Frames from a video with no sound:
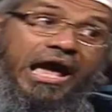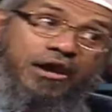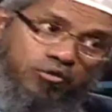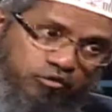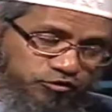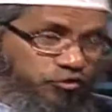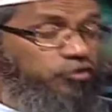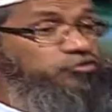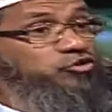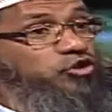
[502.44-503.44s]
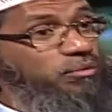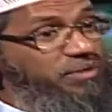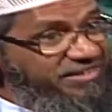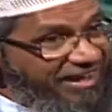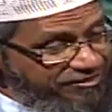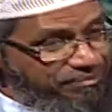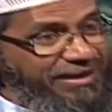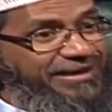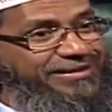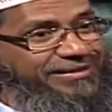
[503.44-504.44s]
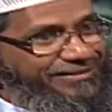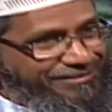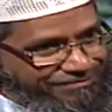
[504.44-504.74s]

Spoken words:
And loose clothes should not be transparent.